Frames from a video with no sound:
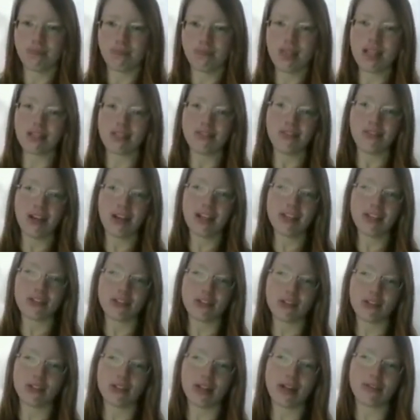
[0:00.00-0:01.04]
To find
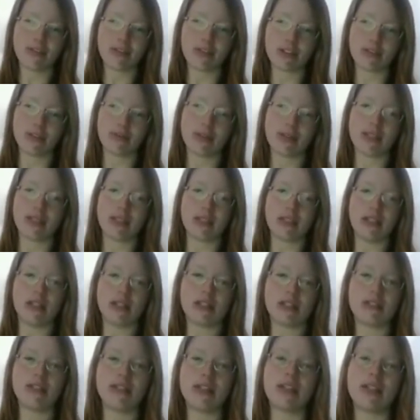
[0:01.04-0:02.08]
true love or to win the
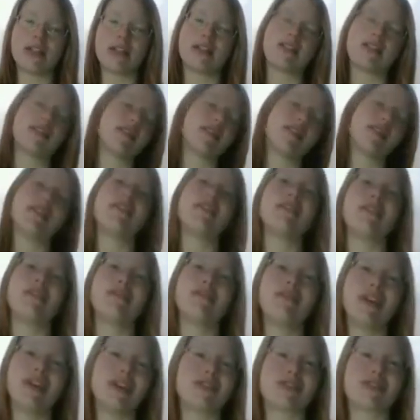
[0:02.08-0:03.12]
lottery?
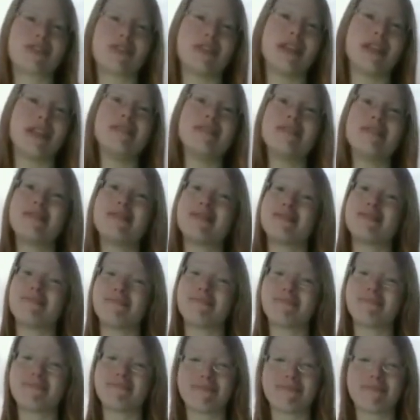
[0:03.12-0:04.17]
Find true love.
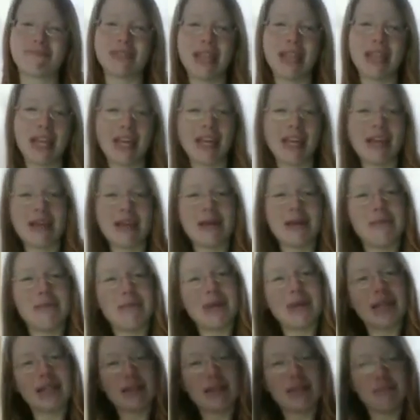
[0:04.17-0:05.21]

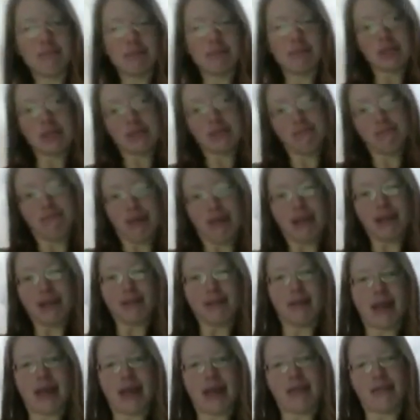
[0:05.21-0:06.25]
Being
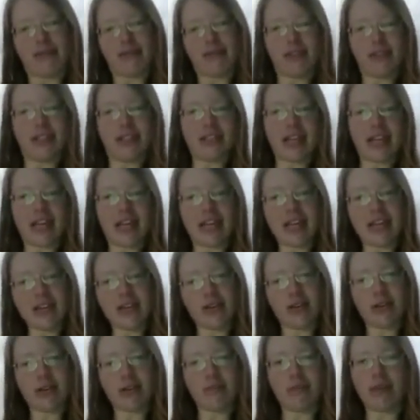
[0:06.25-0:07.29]
Spider-Man for the day
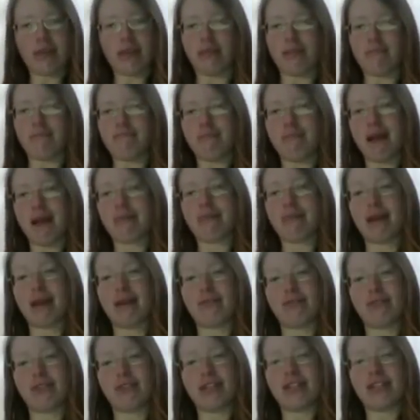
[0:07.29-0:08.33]
or being Batman
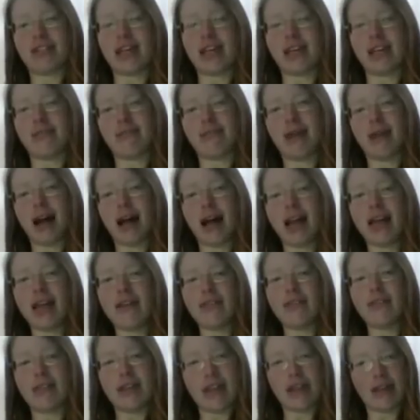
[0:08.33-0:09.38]
for the day? I have
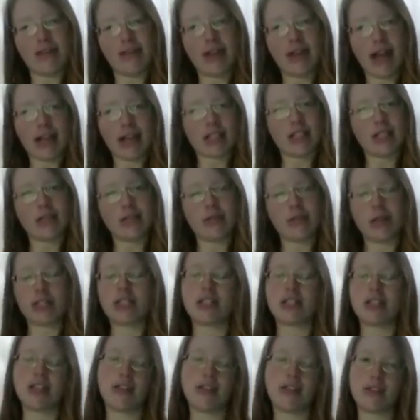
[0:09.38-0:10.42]
never actually watched
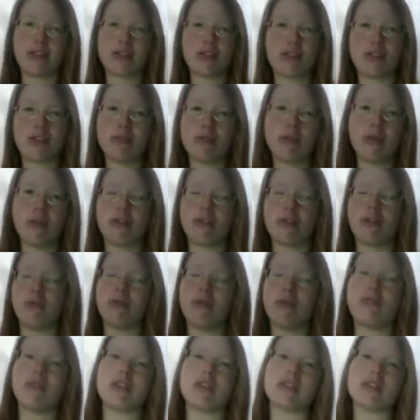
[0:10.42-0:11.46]
any of those superhero
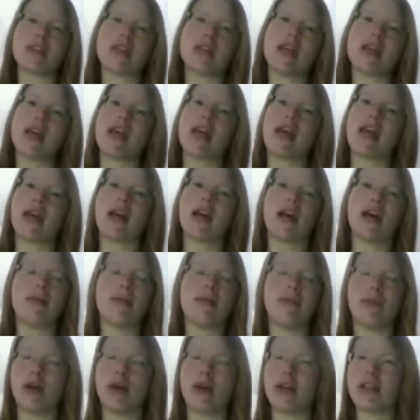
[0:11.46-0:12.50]
movies. I'm
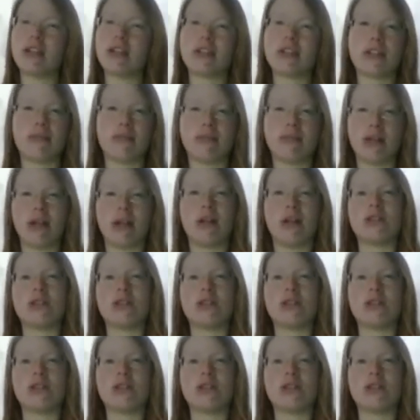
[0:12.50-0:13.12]
not into them at all,